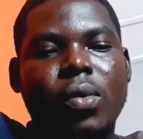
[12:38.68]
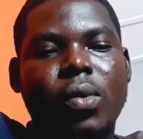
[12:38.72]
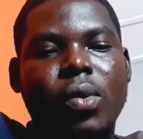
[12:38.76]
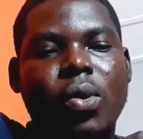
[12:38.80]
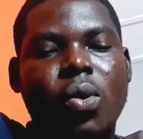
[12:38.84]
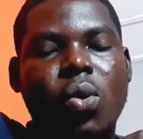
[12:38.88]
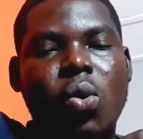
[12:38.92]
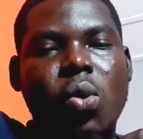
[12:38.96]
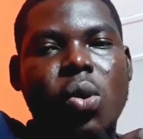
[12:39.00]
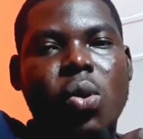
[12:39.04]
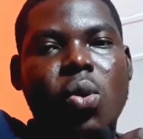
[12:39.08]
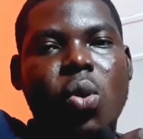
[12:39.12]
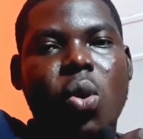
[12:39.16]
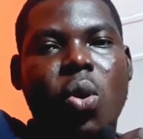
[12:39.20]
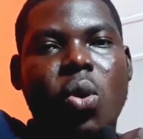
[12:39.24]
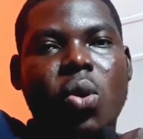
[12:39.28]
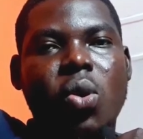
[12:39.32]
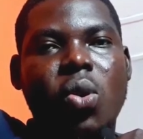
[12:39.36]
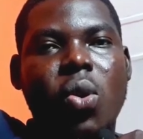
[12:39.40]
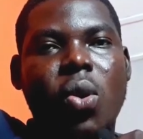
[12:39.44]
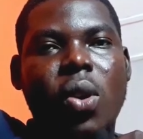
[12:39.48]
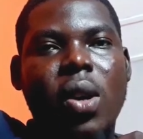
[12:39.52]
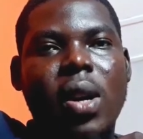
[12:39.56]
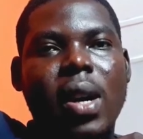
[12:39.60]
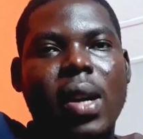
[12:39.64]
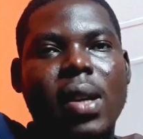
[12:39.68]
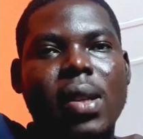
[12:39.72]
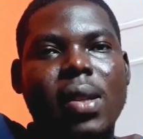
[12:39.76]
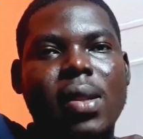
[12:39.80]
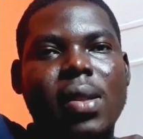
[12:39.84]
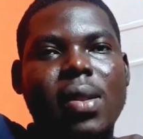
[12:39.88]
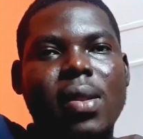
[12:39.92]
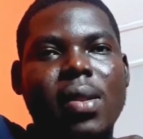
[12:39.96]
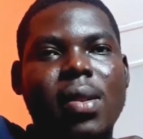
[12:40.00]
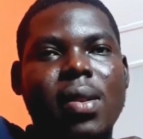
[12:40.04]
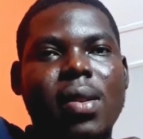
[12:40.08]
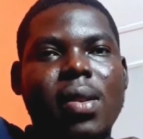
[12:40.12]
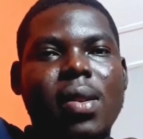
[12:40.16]
who's called
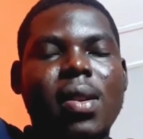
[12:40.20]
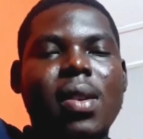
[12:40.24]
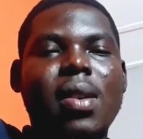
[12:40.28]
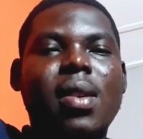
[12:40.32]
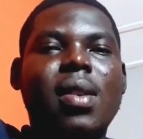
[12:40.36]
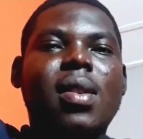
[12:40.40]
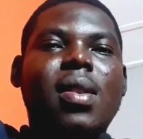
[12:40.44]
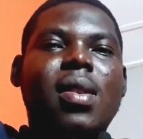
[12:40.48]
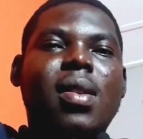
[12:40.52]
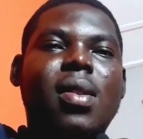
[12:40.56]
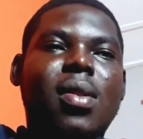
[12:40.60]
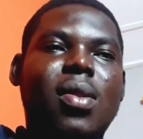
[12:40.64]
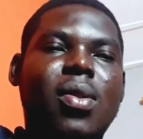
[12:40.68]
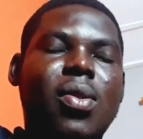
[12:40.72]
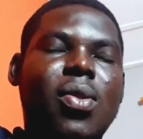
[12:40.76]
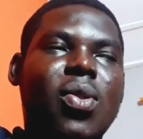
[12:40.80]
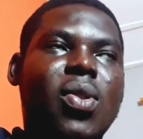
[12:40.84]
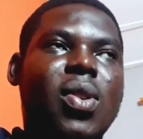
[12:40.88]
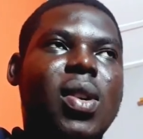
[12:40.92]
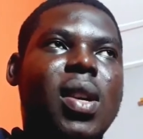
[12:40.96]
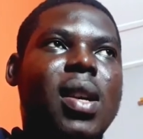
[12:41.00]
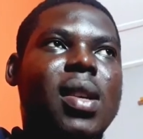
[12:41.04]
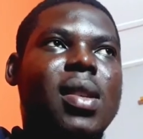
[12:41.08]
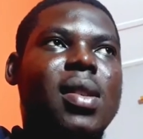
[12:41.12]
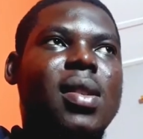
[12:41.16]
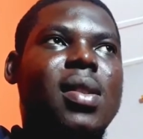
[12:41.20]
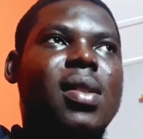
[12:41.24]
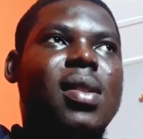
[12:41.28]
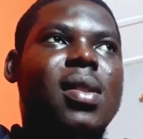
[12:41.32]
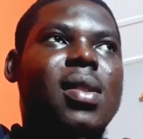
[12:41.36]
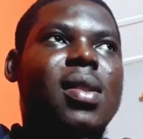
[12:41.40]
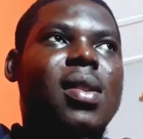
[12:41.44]
Dorcas.